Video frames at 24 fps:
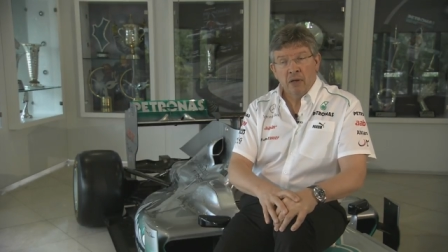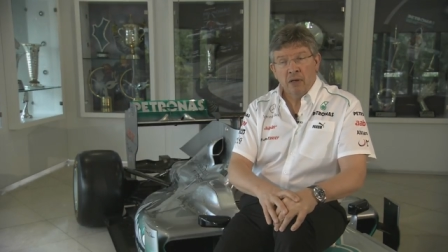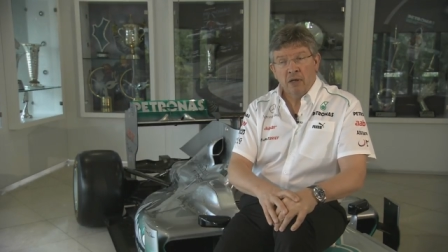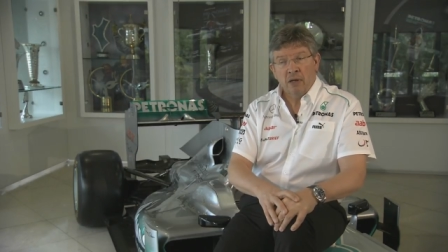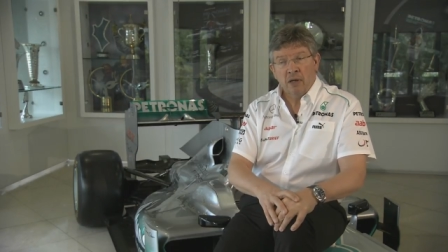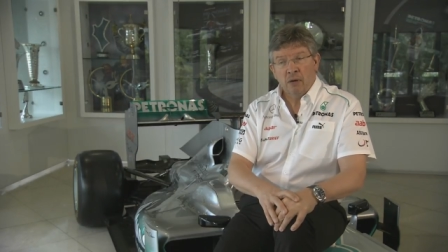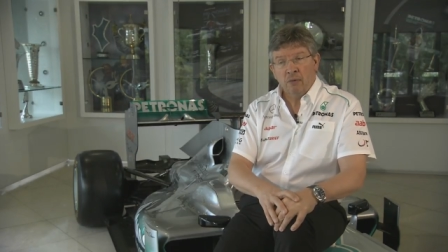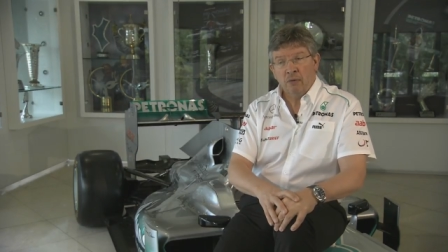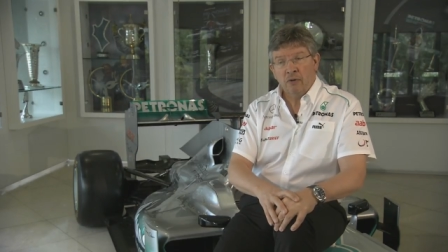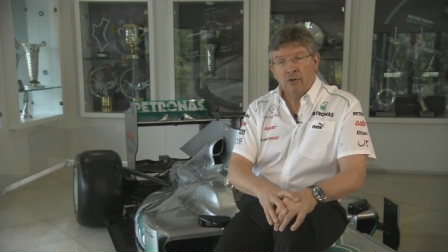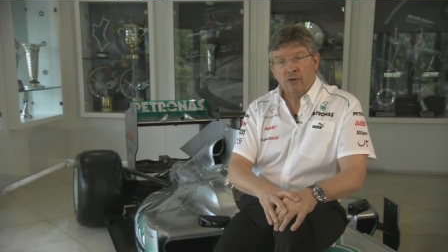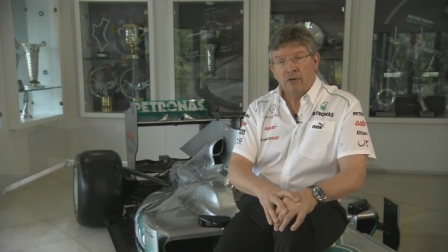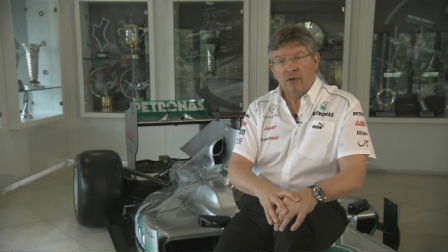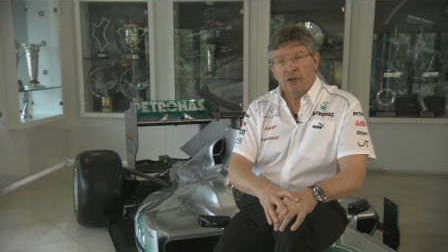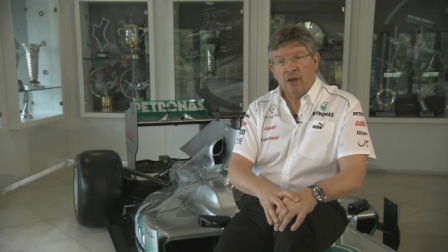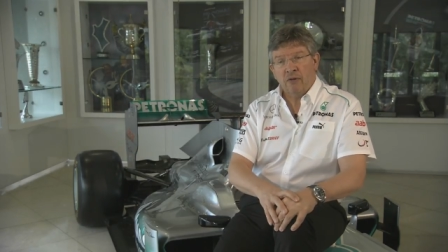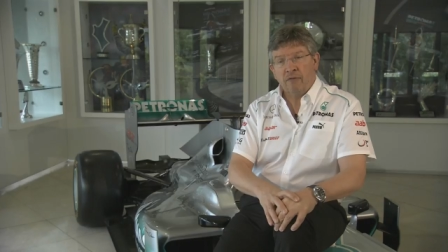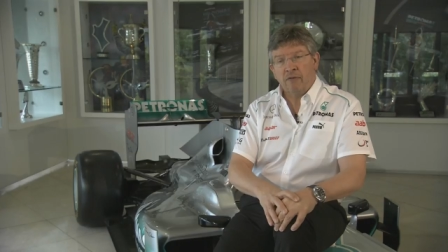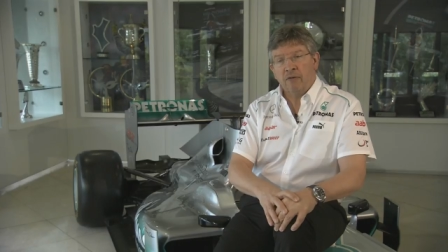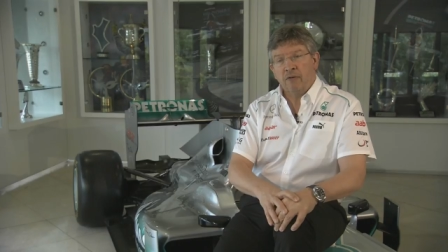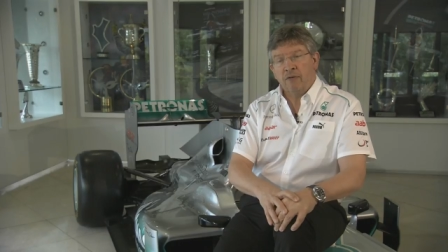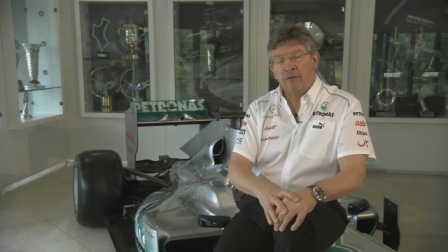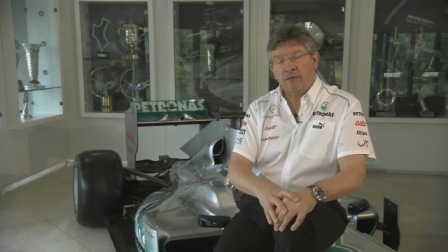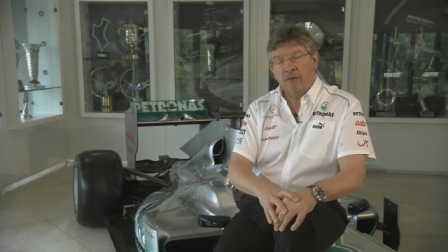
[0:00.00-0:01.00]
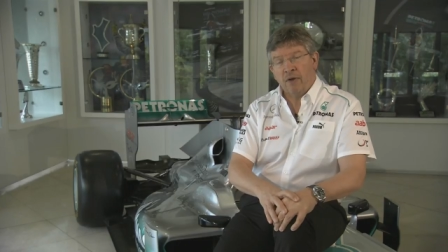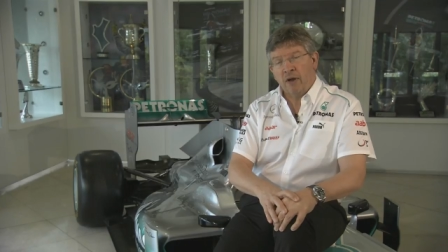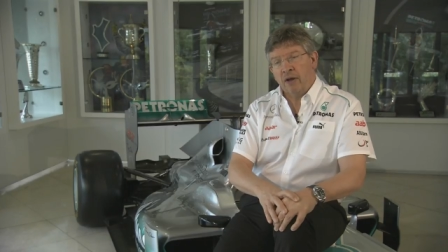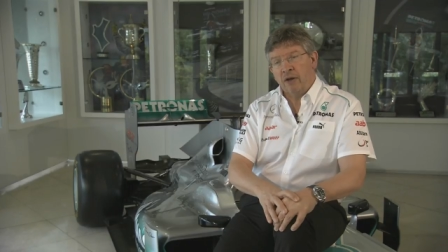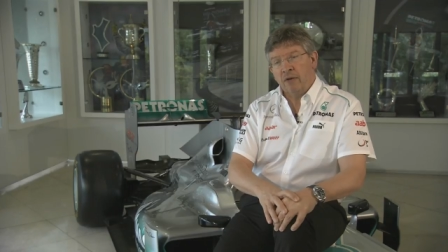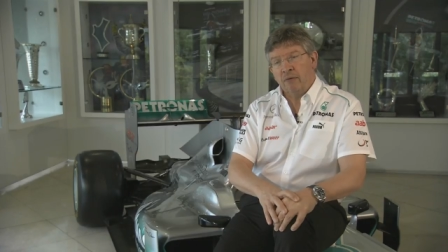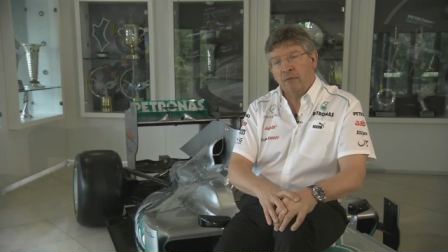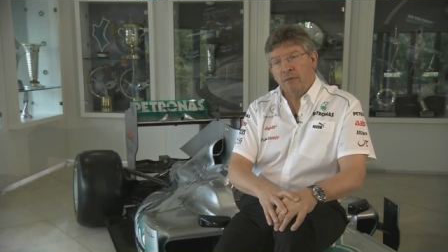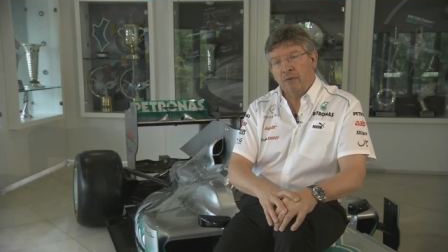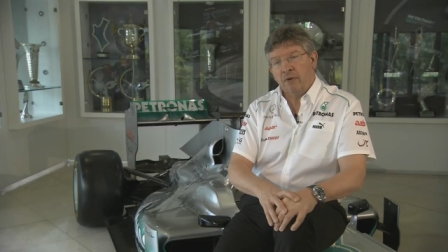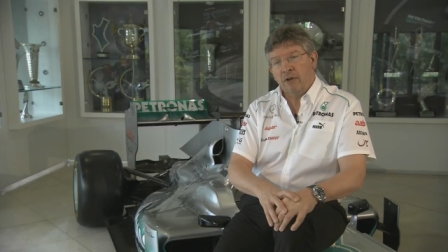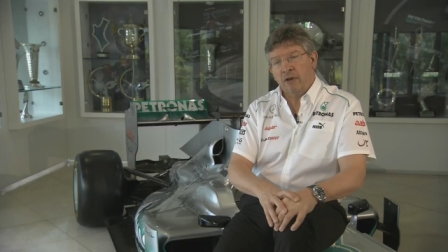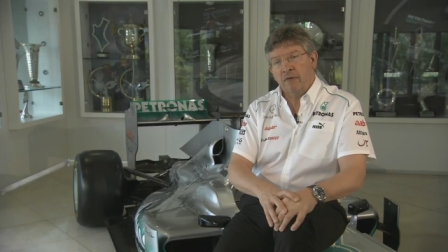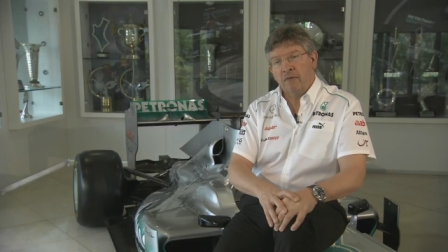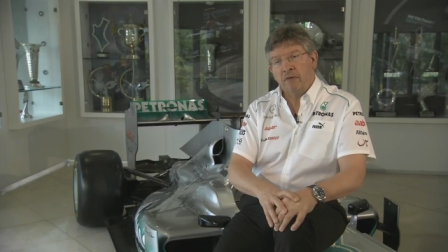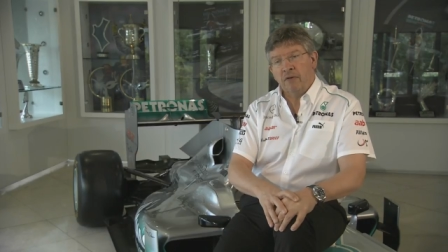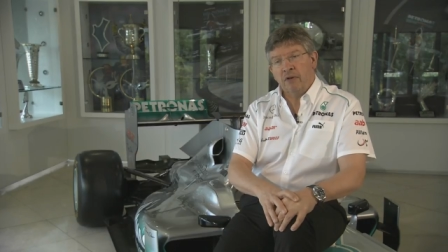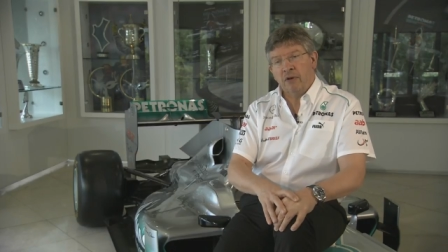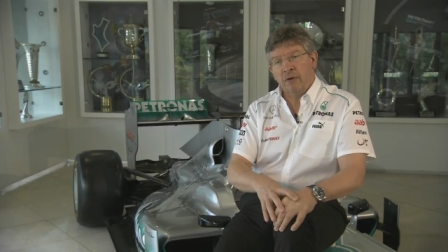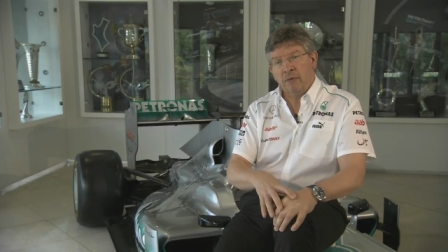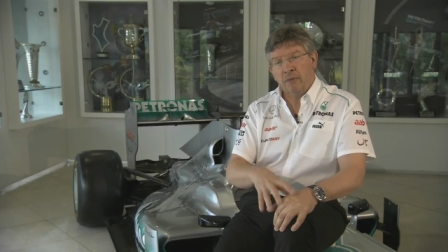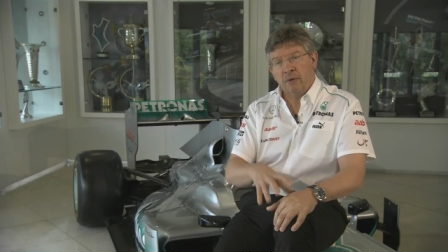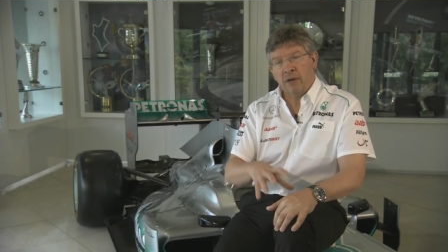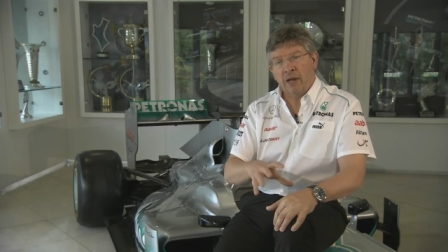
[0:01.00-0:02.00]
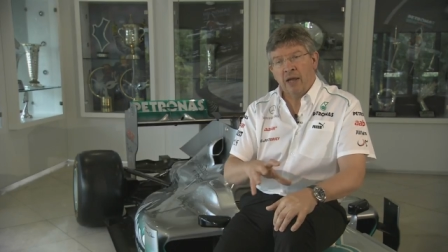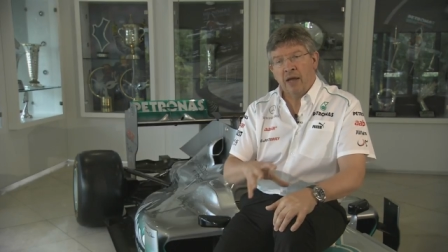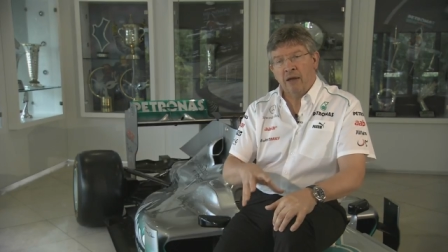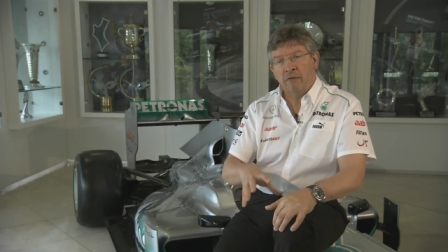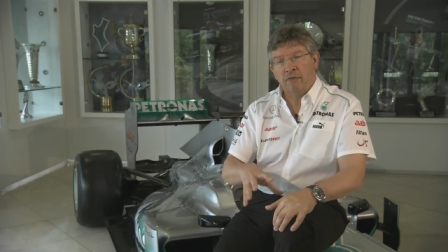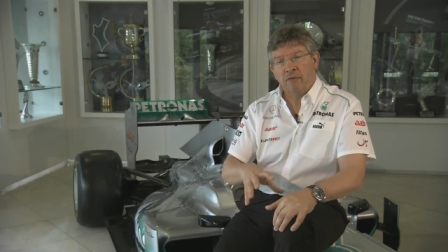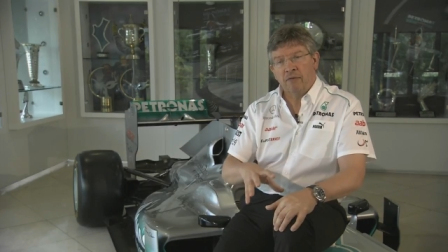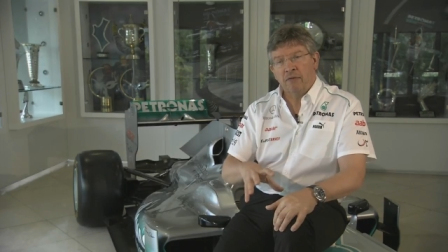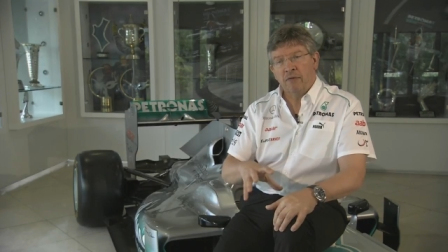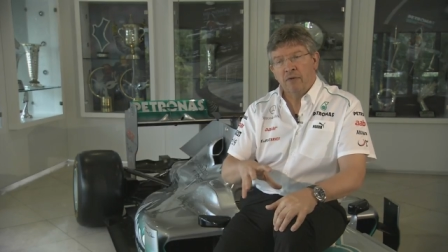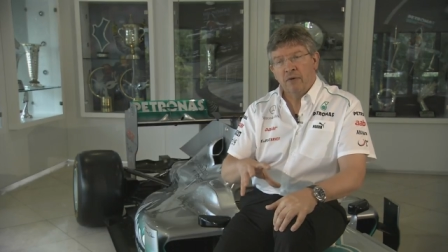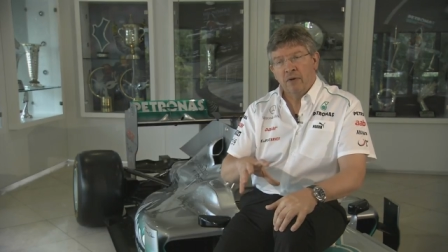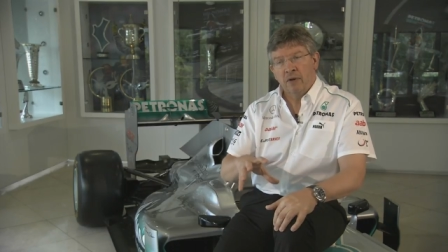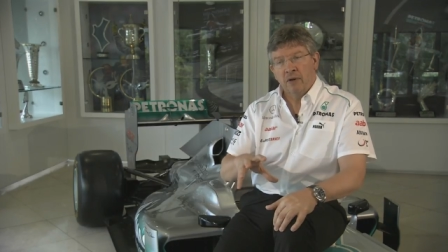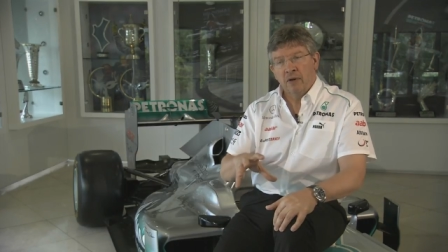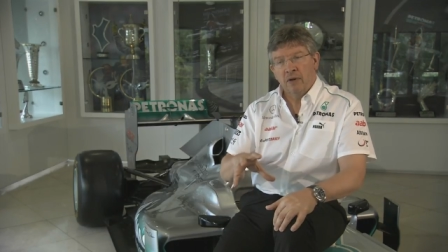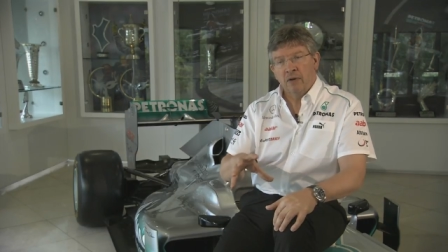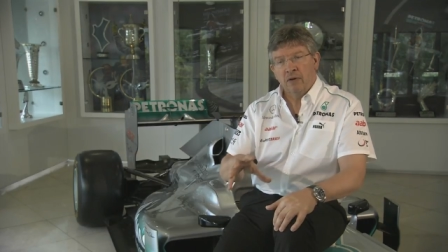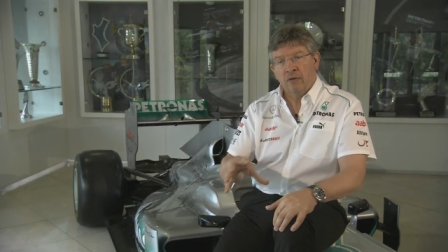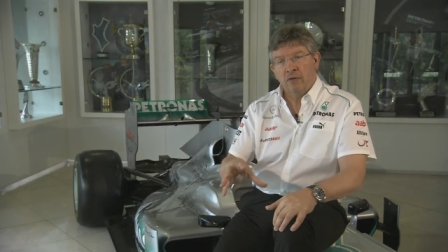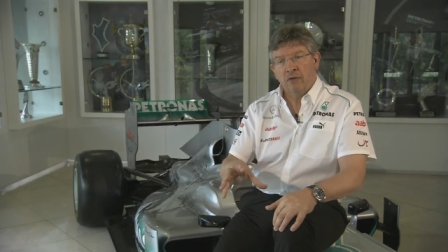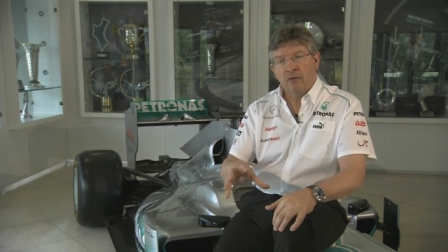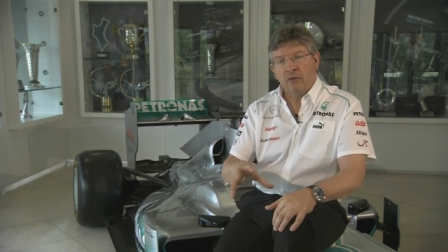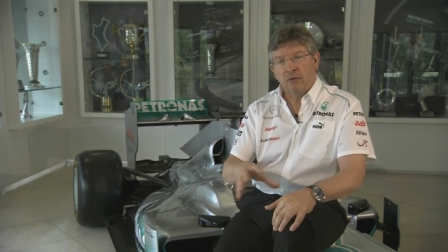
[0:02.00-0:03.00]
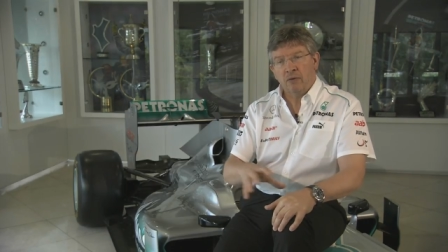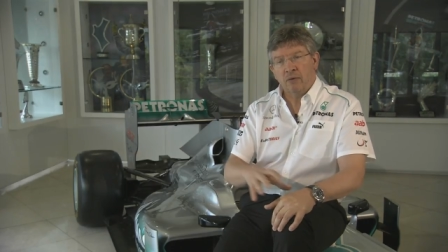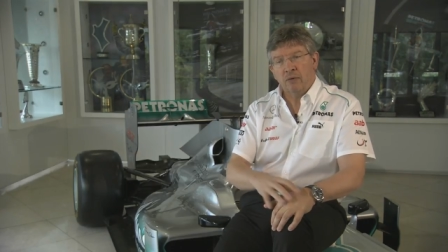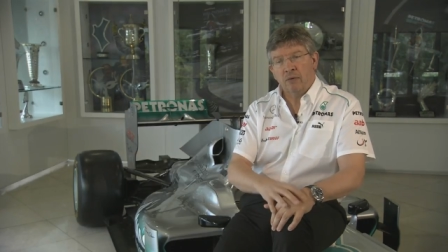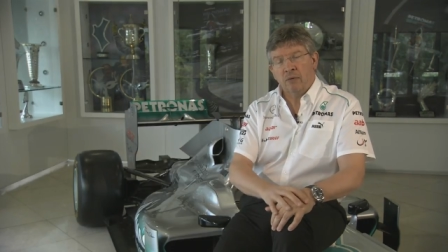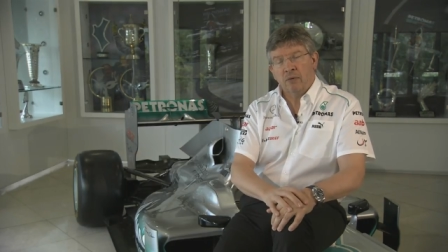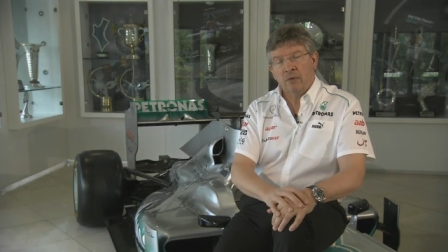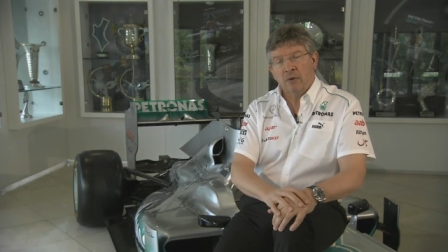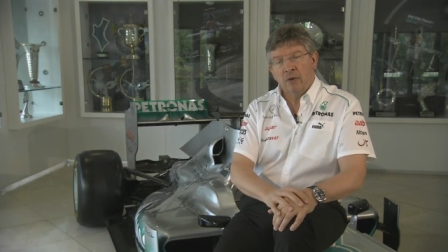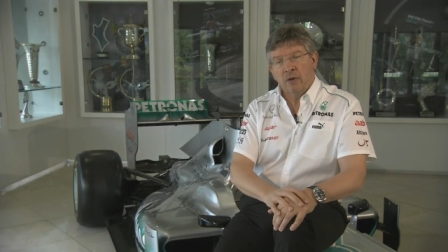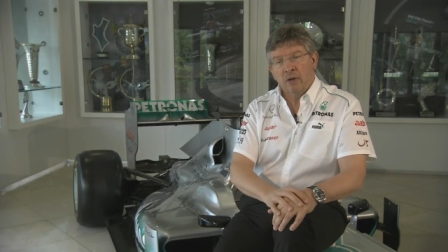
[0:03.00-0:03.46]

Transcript: you know, we just have to fight with everything we have to